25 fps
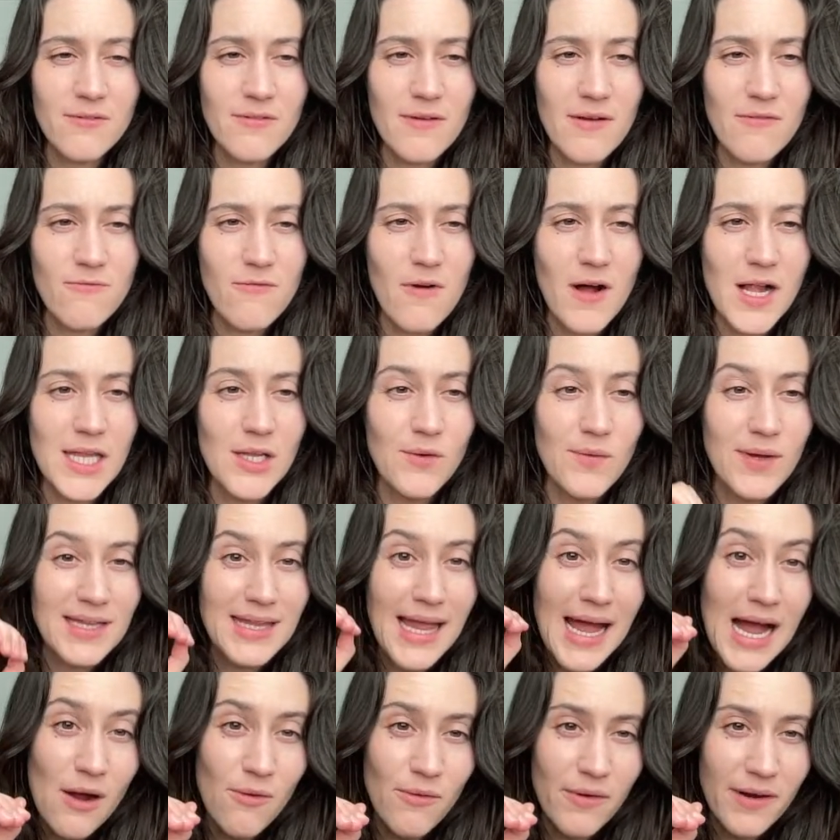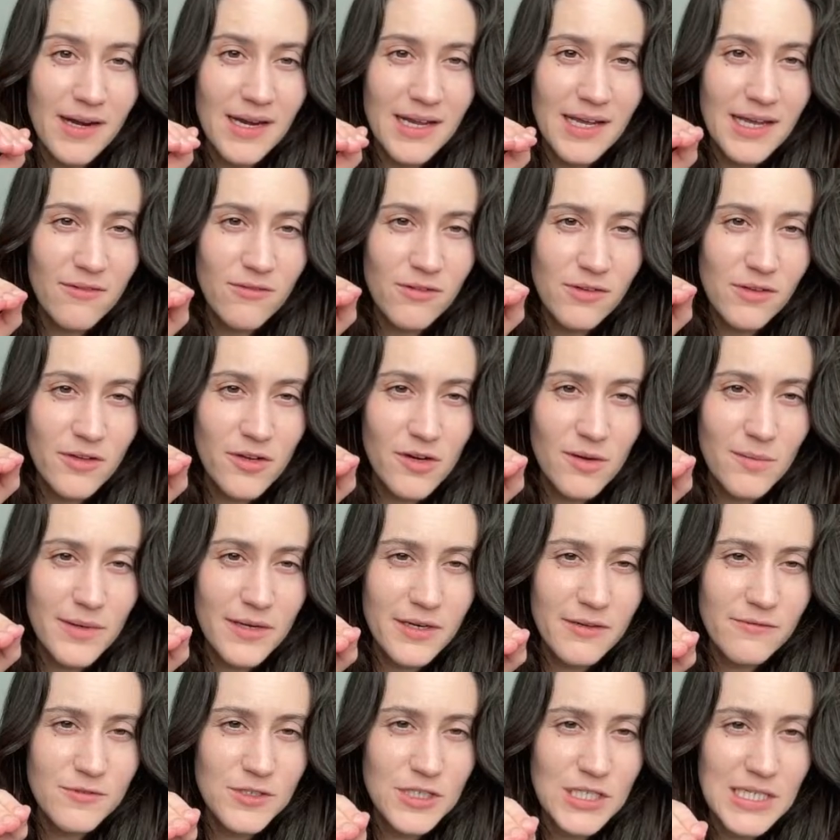following that, we're gonna give a little bit
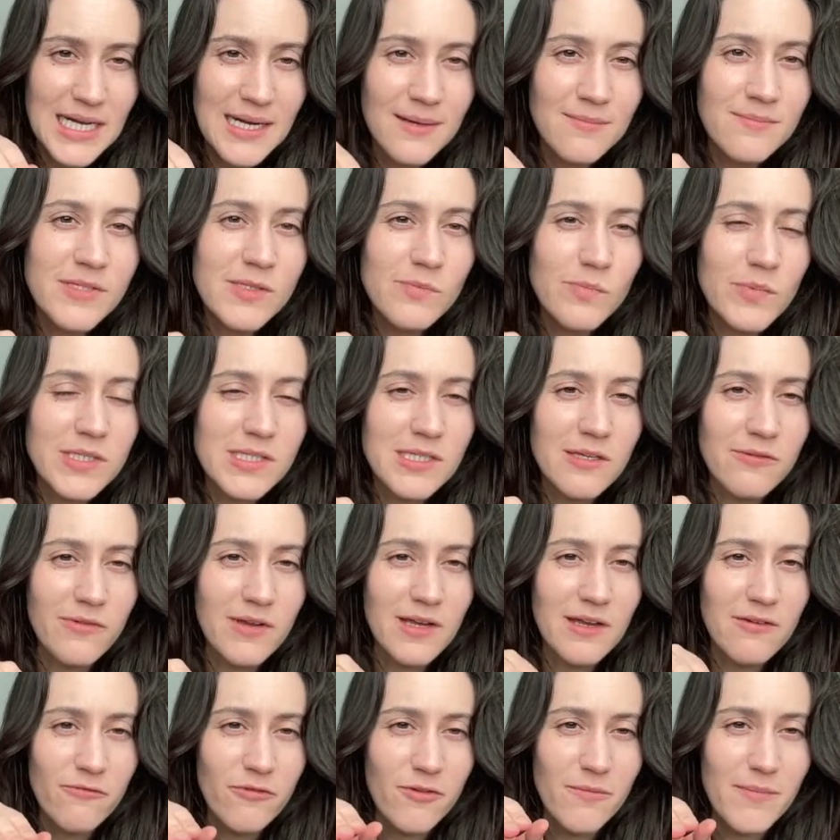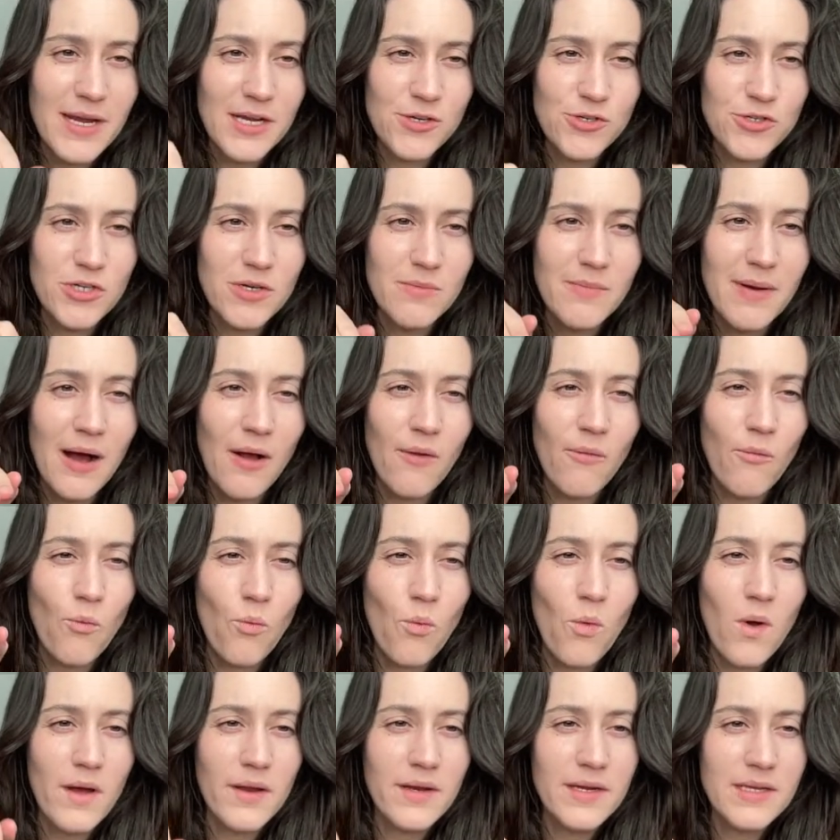of GM specific information about
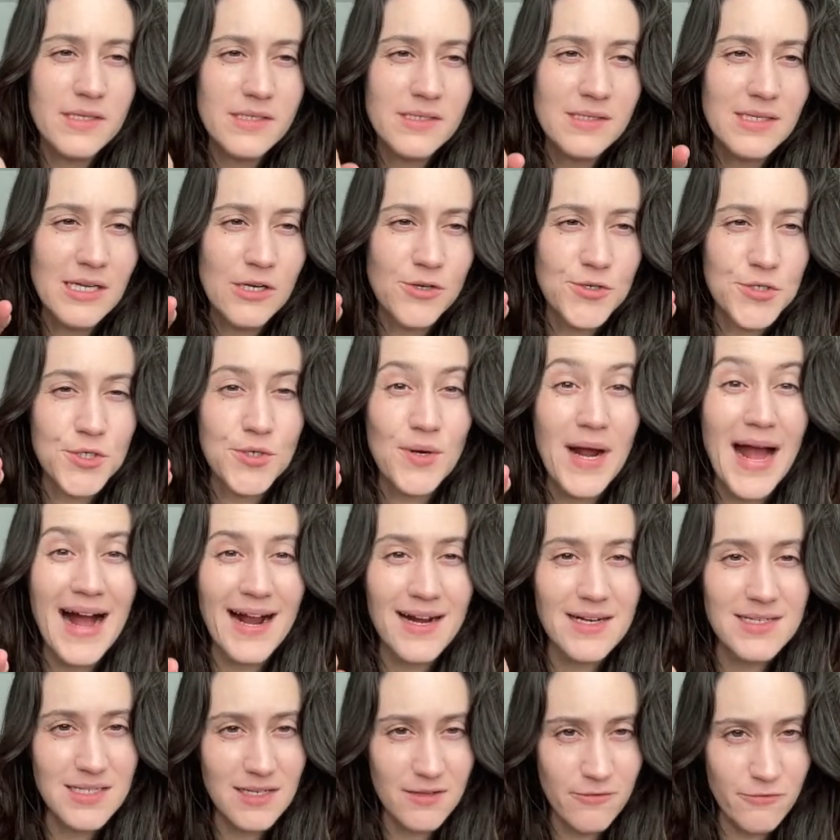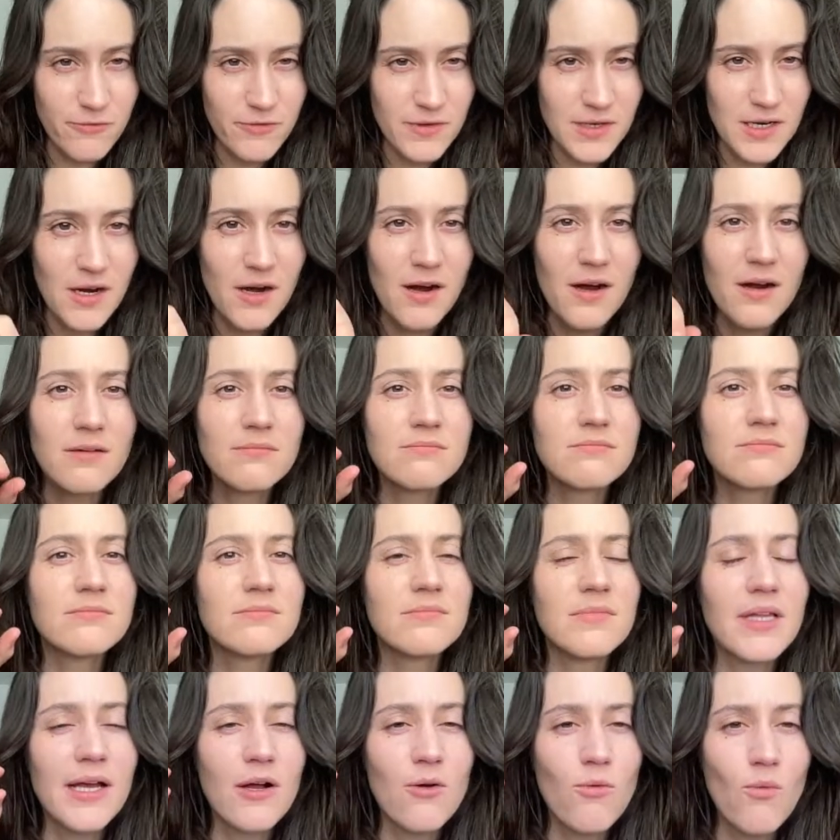what is interactive here,
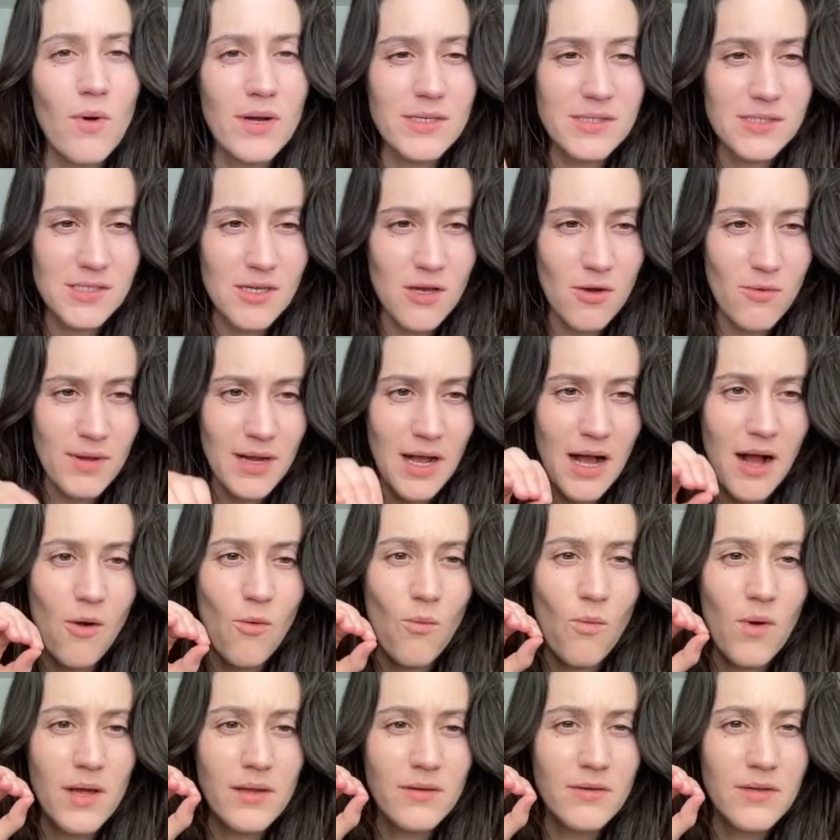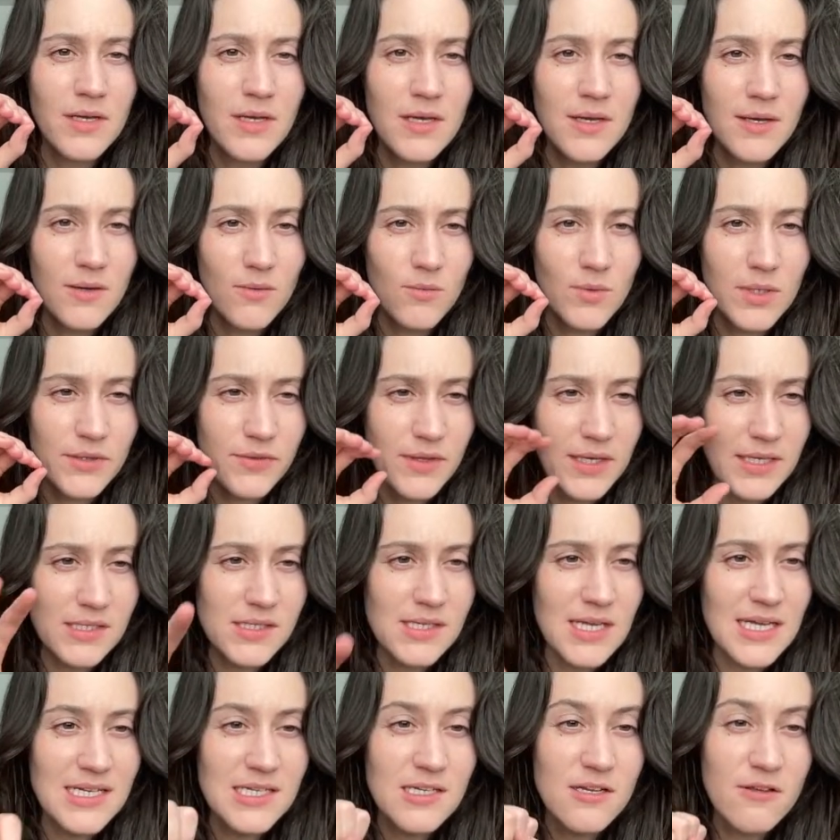like what's going on, what things
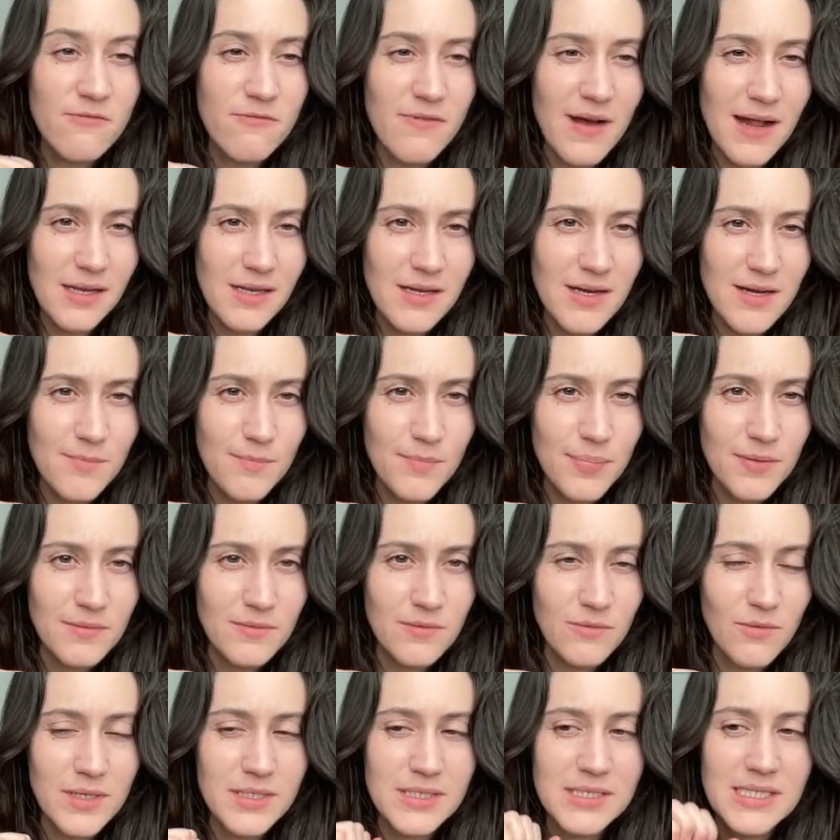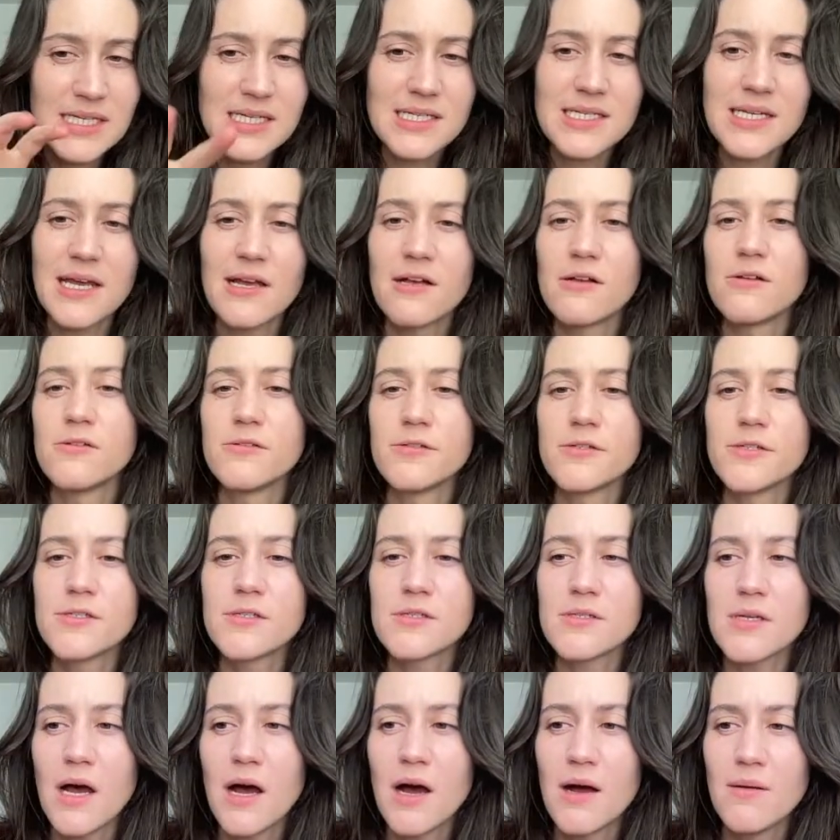can develop, what
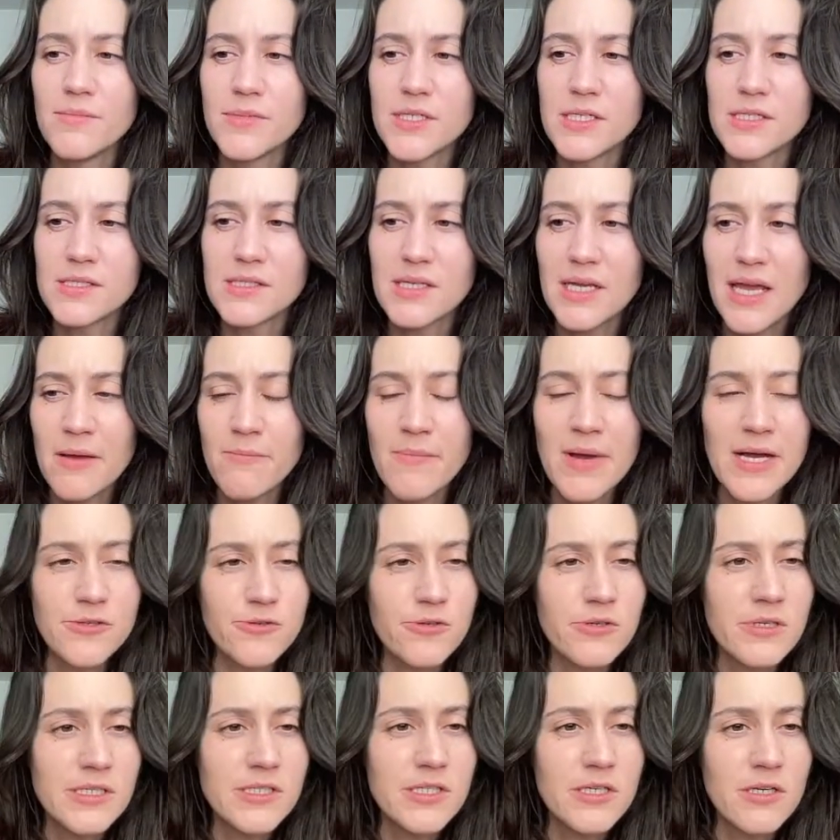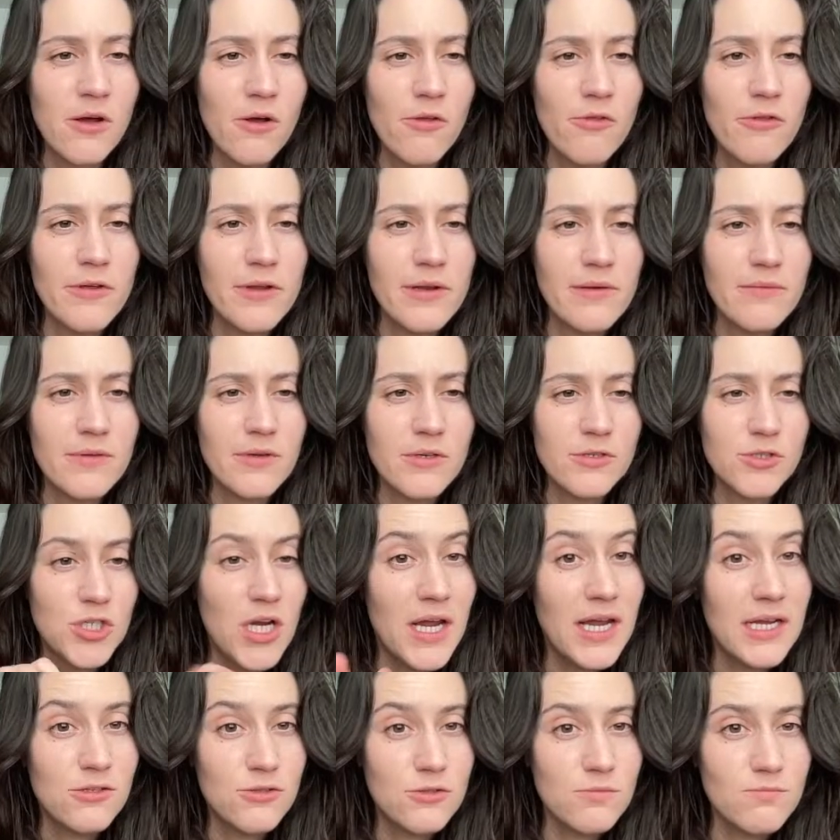details does the game master need to know that could
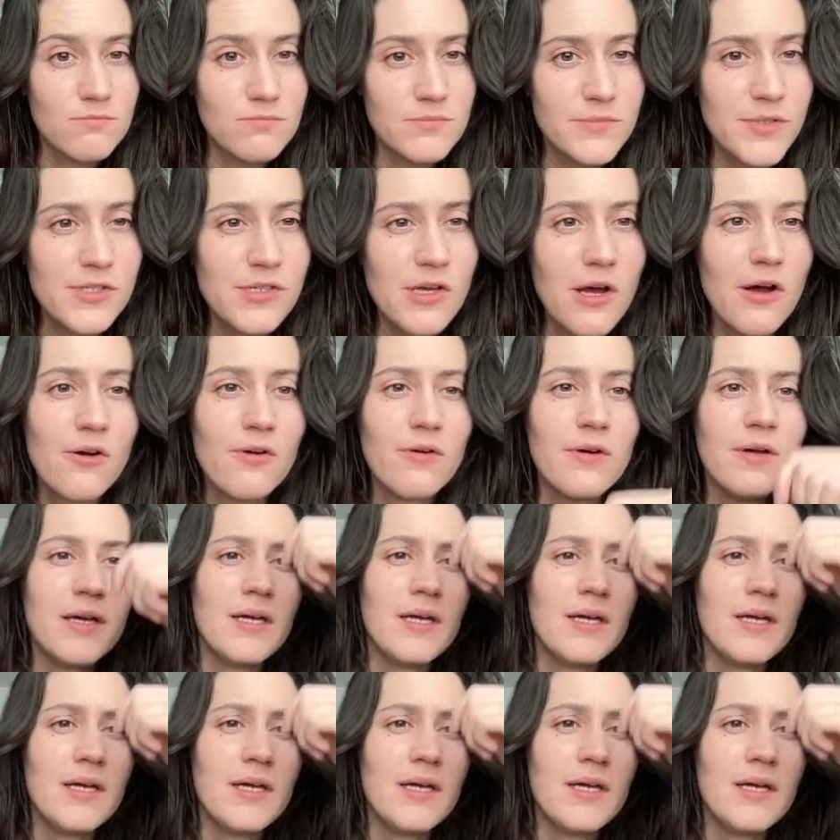change. So